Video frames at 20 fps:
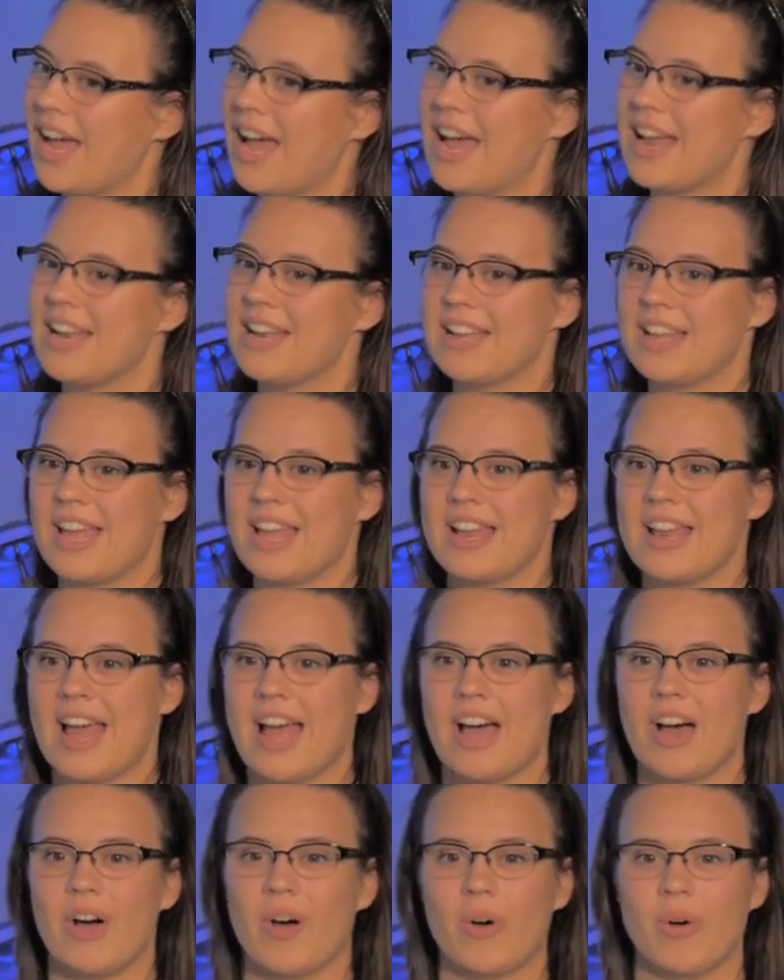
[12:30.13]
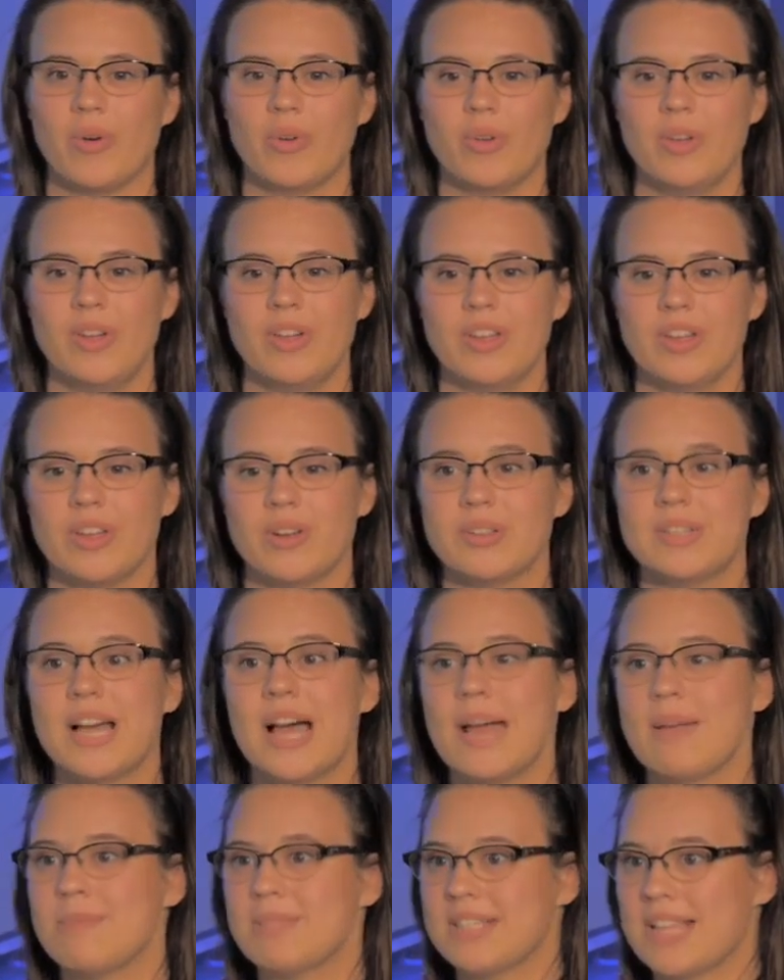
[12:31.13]
and, and how you know,
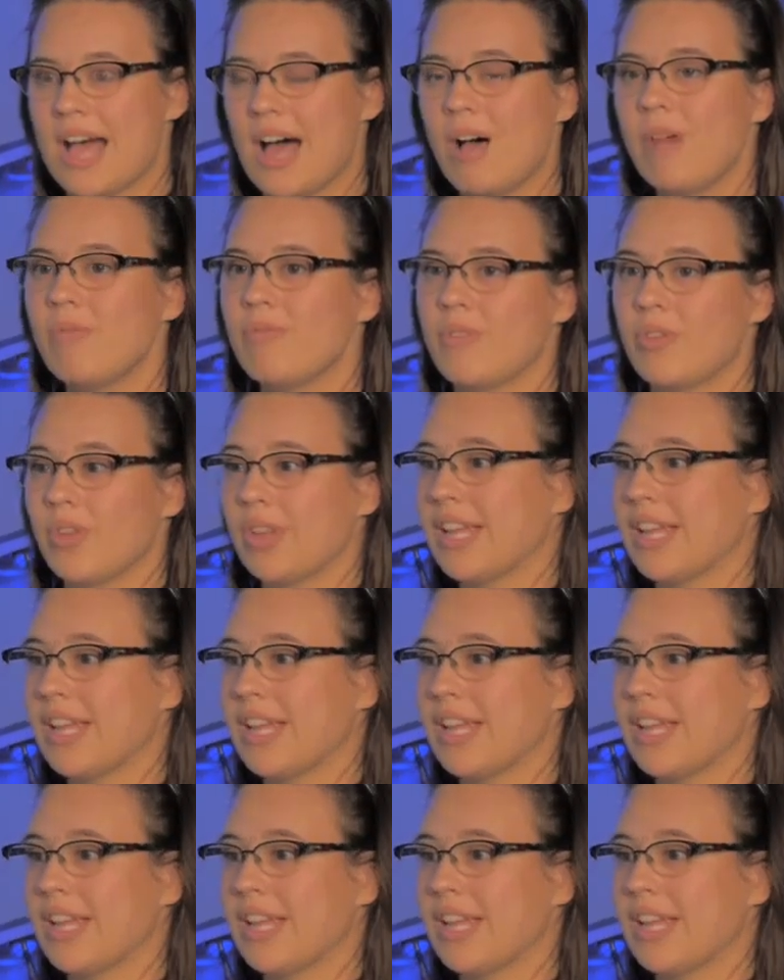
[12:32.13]
time is helpful.